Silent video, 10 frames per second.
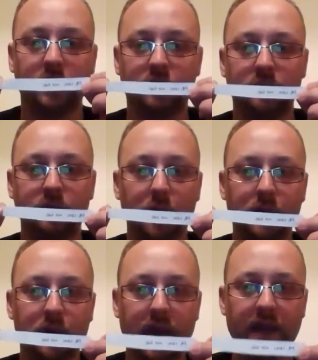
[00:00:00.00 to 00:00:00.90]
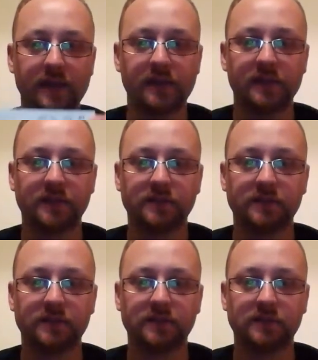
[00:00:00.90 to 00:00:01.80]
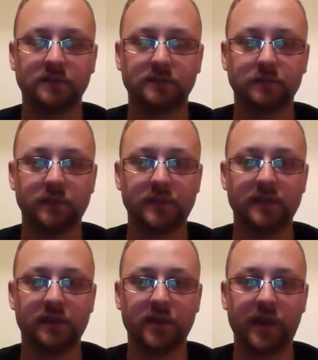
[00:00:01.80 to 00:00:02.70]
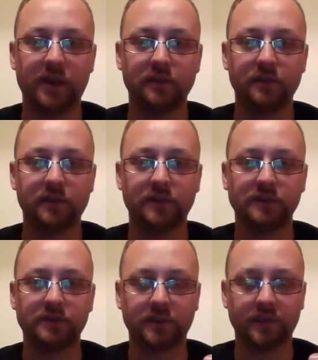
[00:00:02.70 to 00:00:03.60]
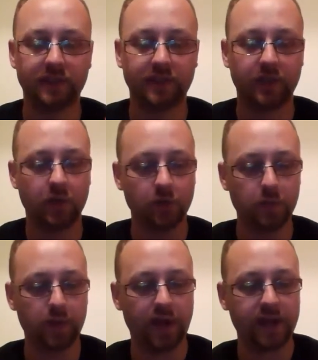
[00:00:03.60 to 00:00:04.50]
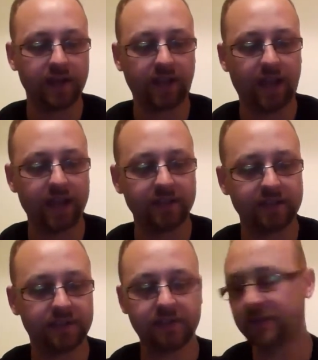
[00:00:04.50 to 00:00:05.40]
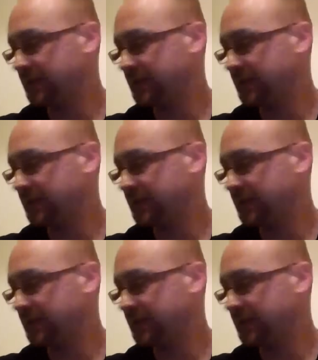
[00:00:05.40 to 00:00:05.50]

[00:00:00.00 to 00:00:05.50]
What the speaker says: Rob Noyes with his High Elves. We'll be playing against